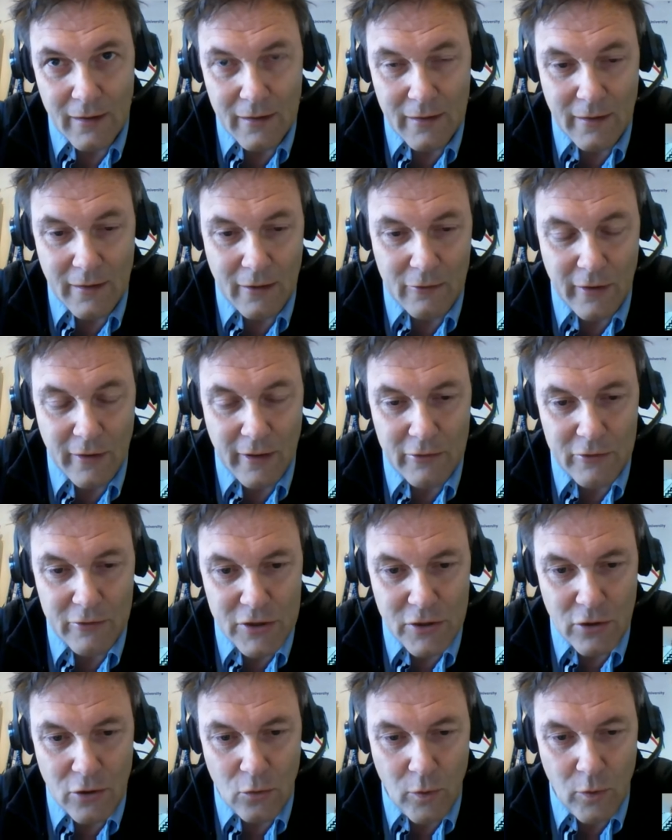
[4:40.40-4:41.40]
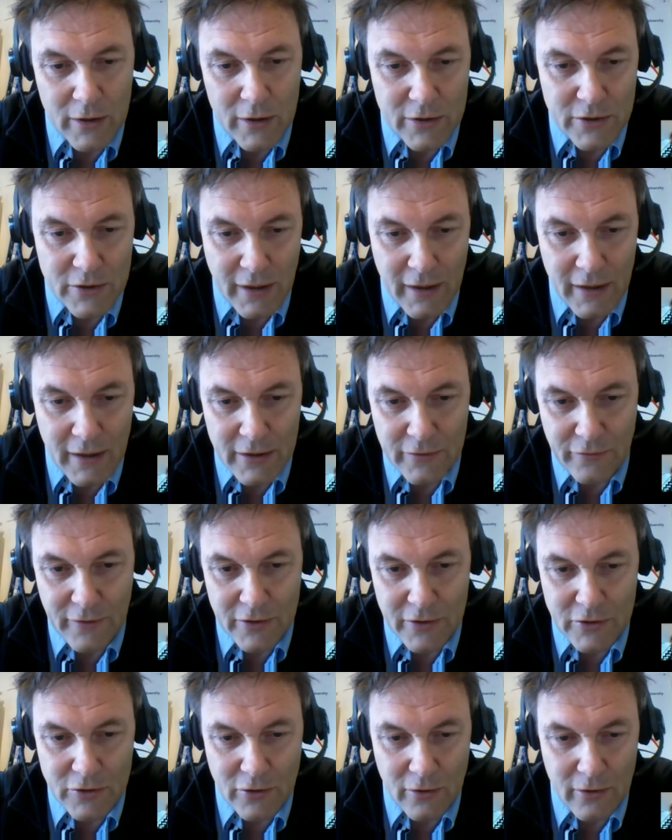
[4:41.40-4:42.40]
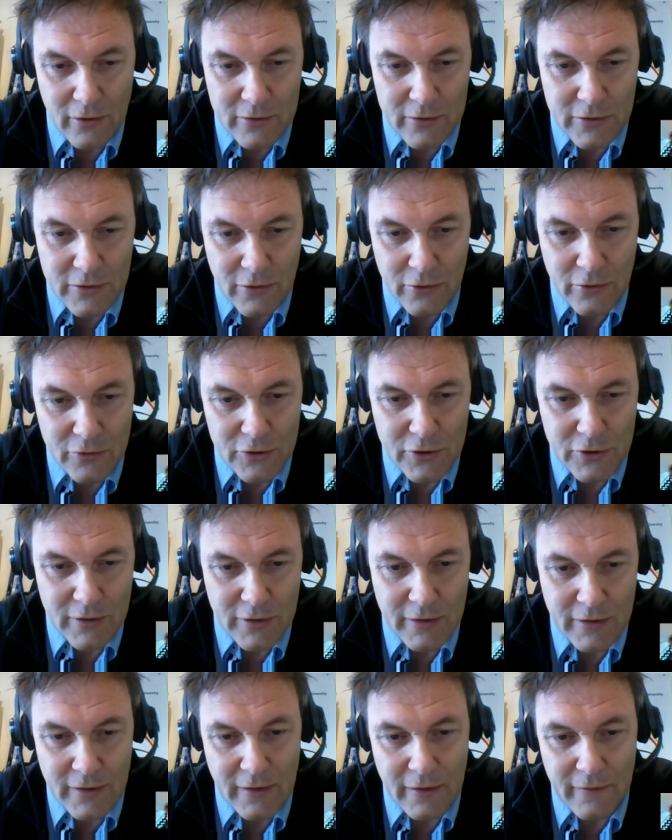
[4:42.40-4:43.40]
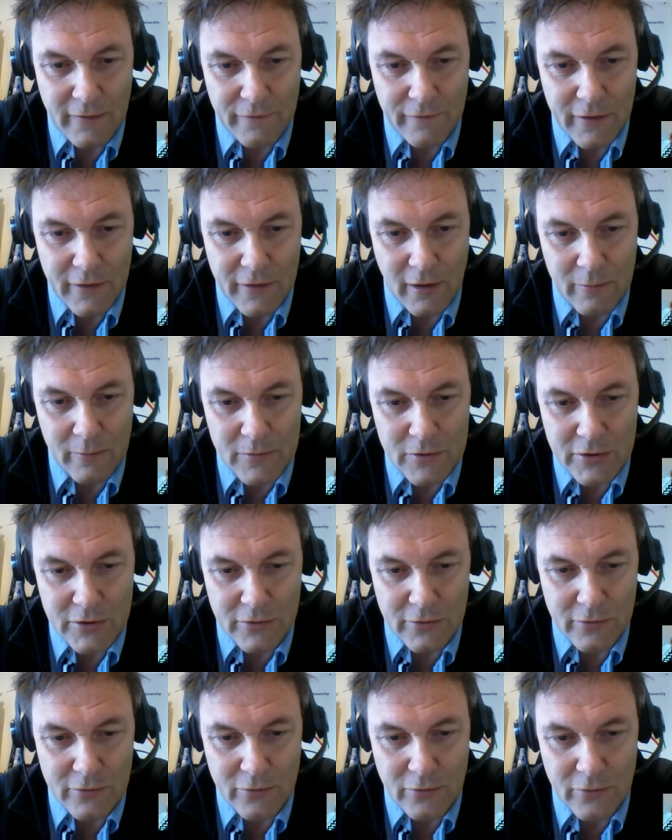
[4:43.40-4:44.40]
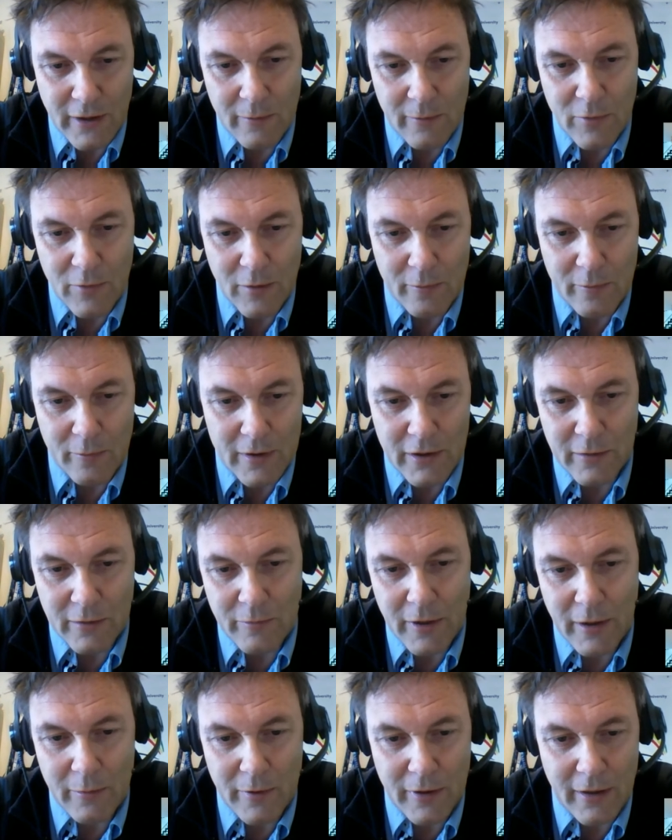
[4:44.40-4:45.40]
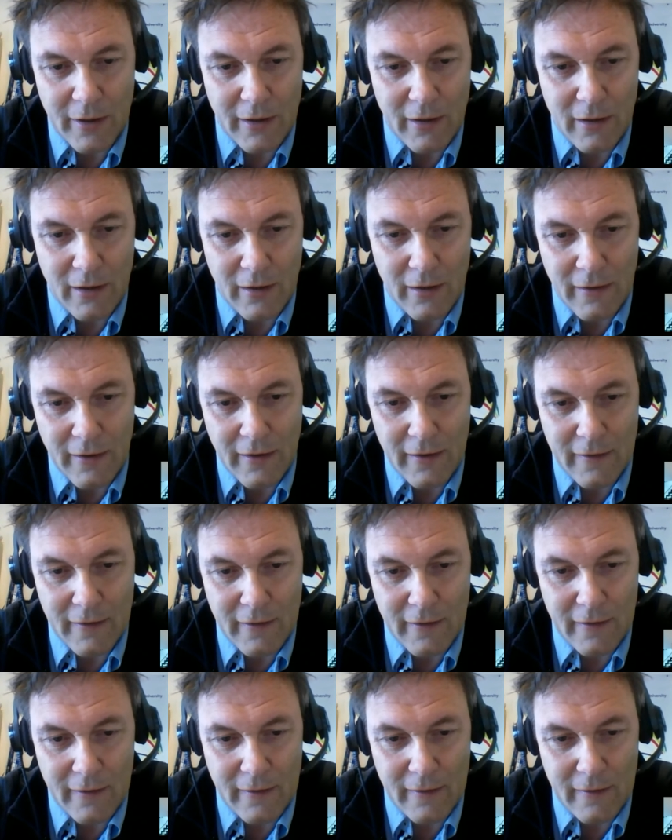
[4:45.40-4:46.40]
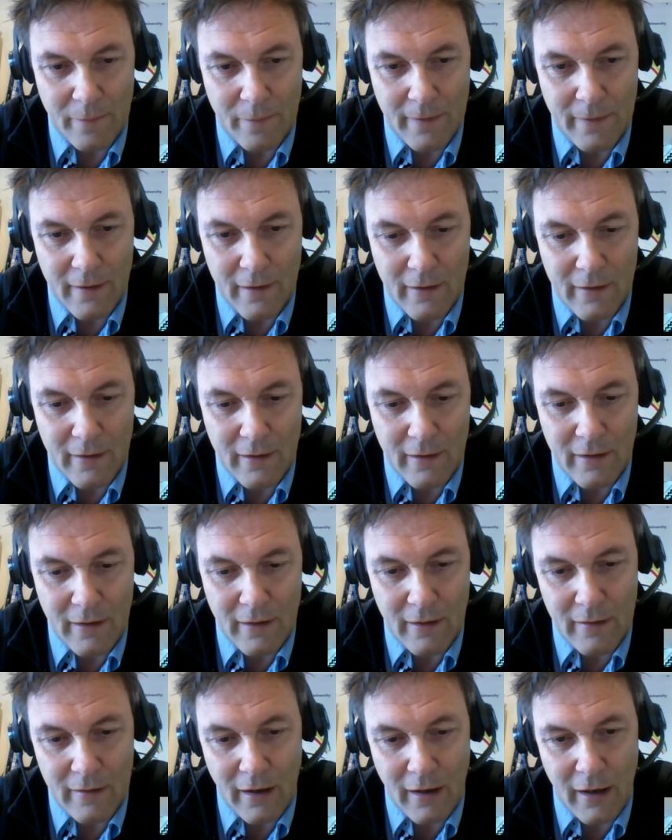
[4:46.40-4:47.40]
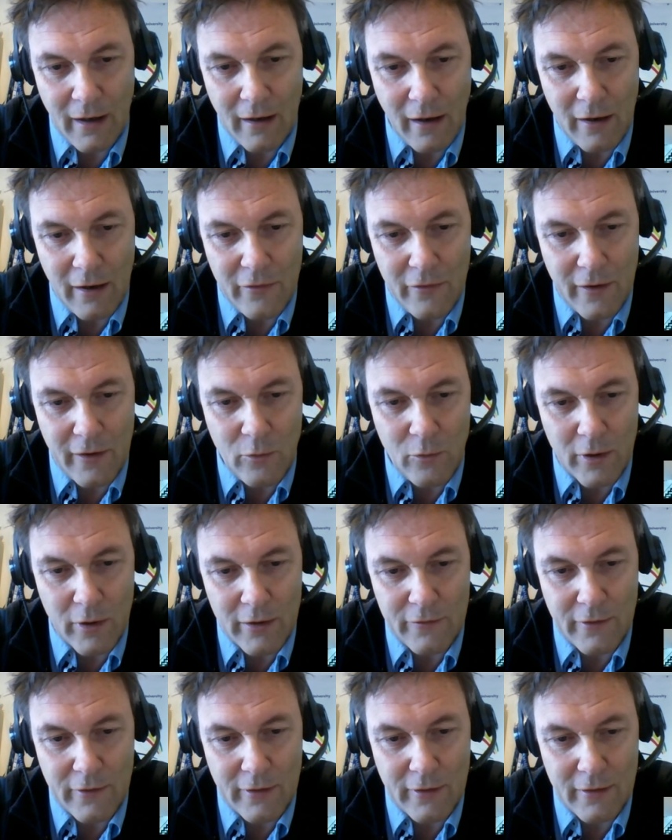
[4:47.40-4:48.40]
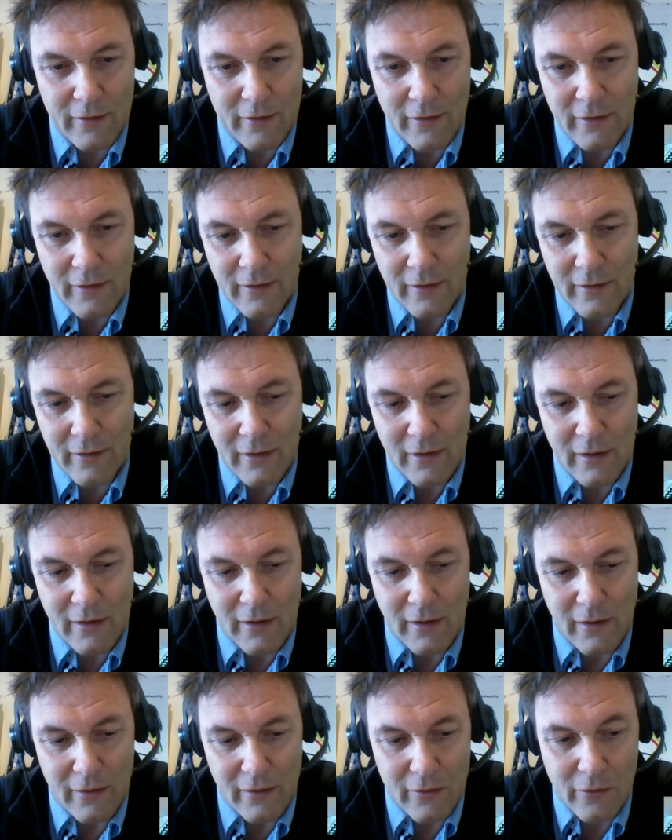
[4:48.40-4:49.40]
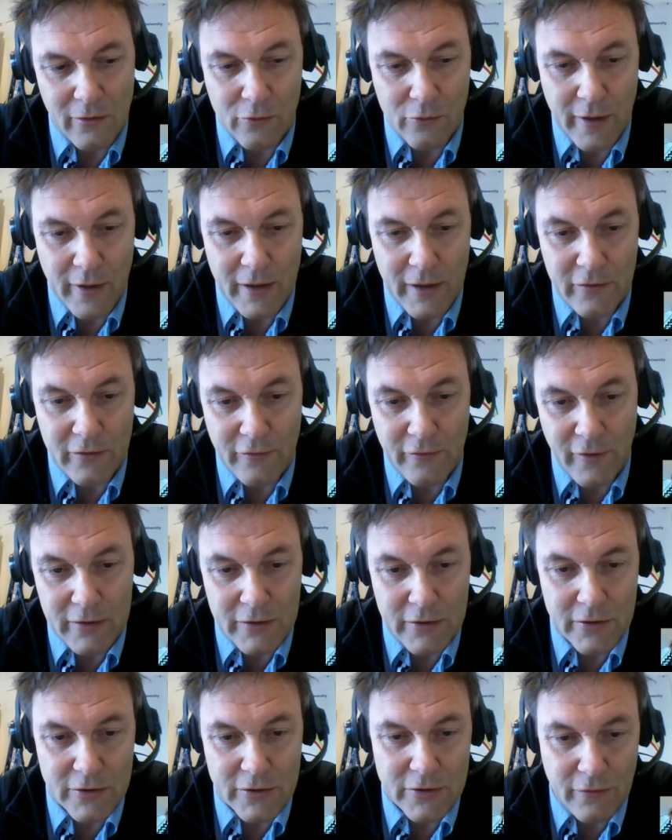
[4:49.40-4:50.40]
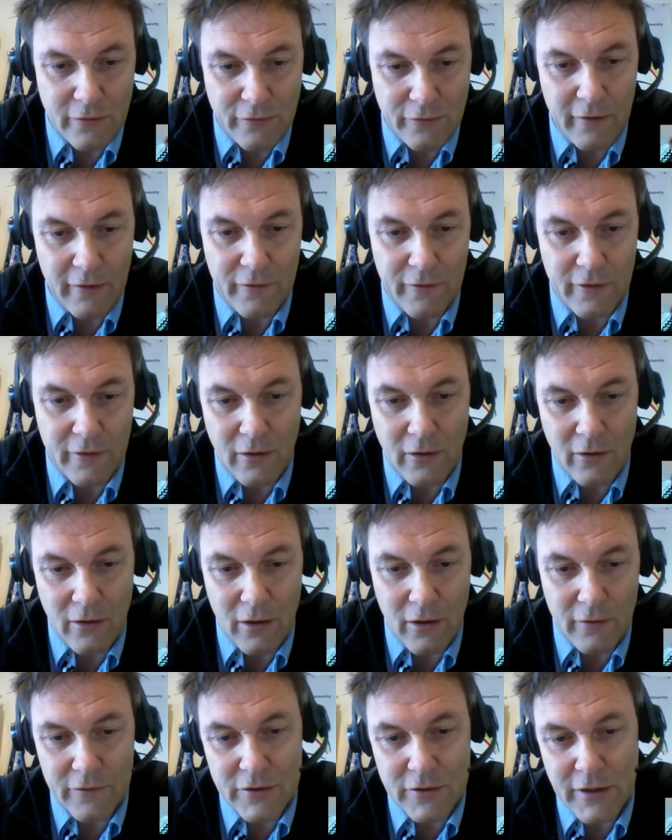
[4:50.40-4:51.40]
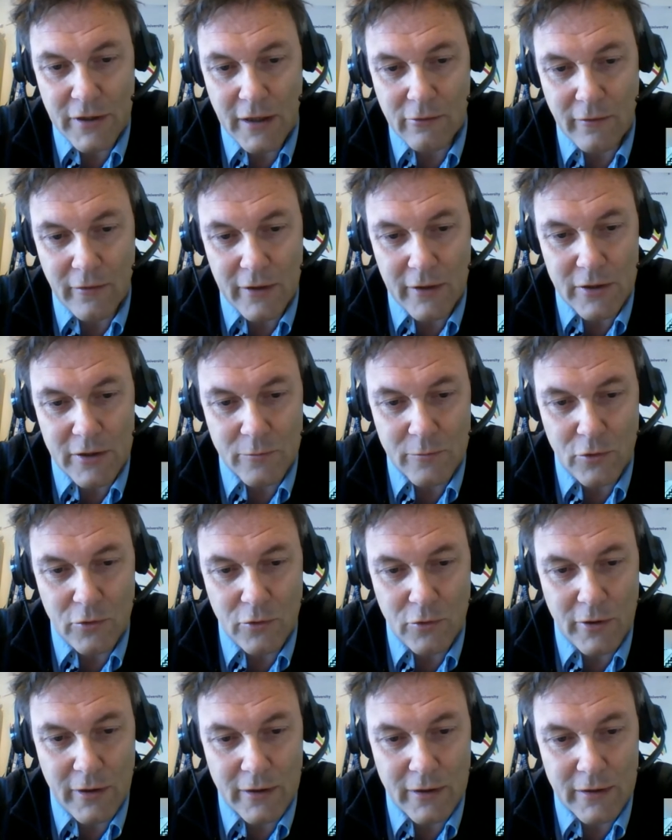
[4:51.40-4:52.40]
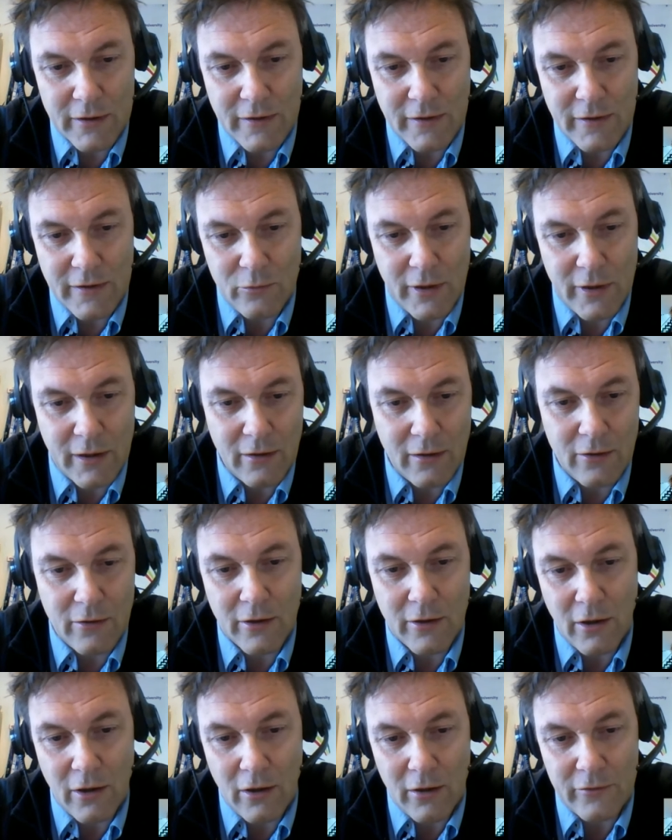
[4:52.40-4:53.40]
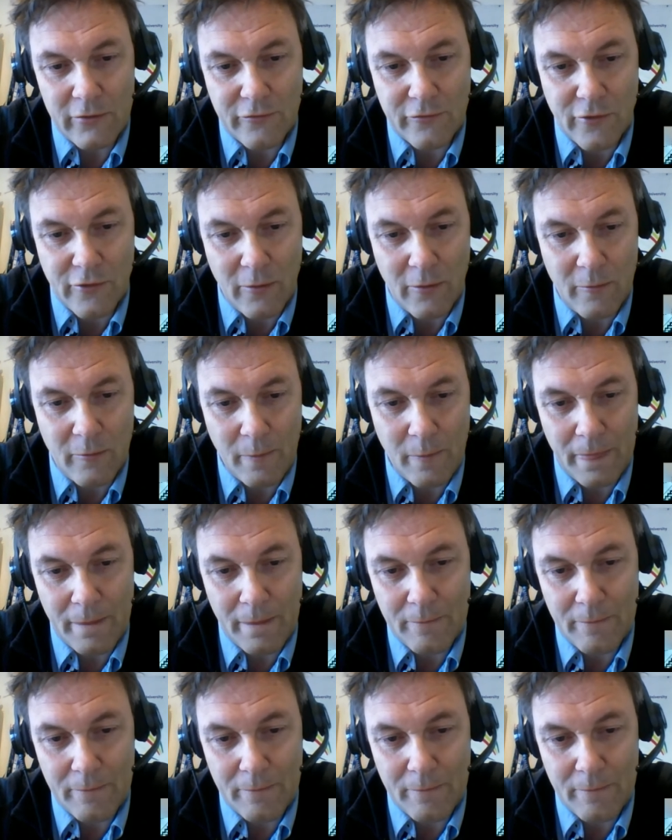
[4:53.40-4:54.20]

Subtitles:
there's no one-size-fits-all solution if it comes to implementing PBL, and I think one of the great advantages of having all of us here in this MOOC is that we can learn a lot from